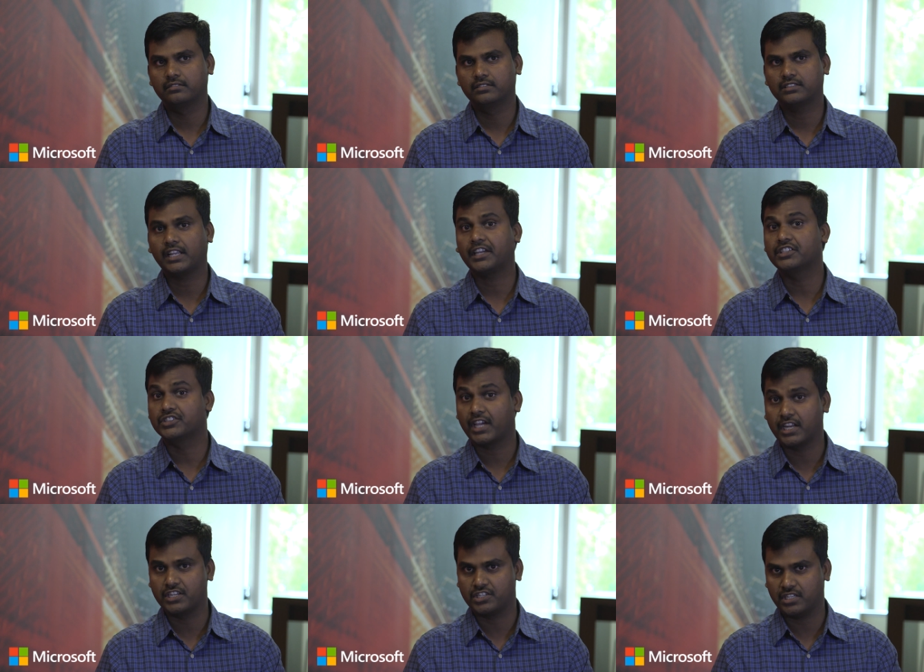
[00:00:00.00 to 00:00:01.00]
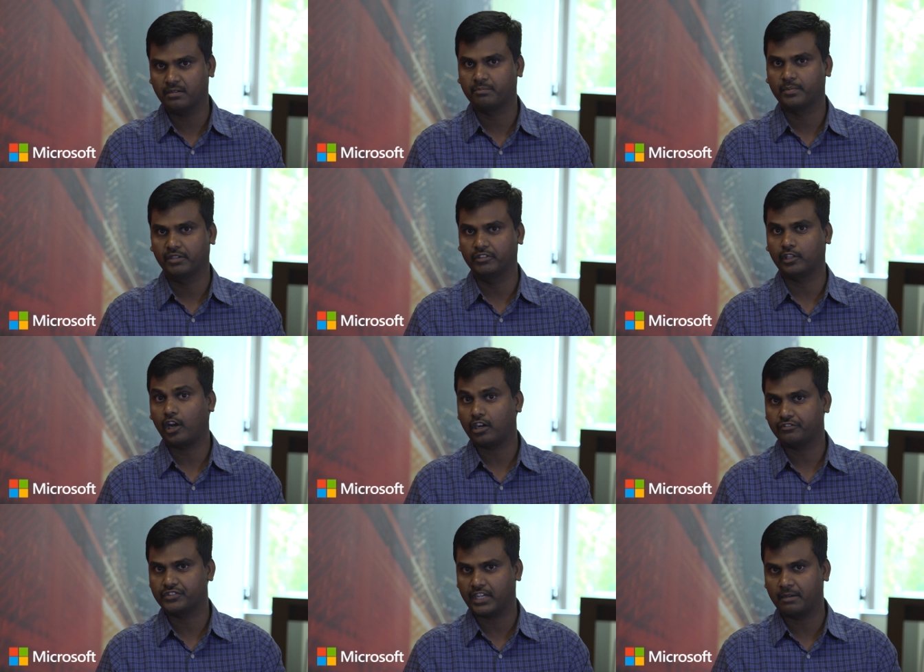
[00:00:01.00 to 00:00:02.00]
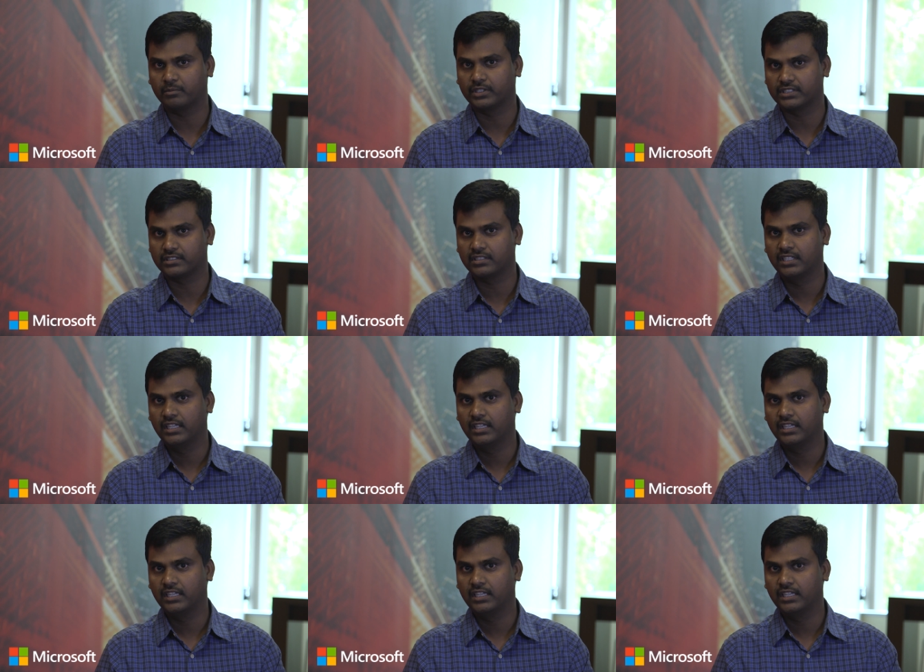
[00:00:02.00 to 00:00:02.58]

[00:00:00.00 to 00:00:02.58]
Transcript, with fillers: It's like a giant ship with a lot of chambers.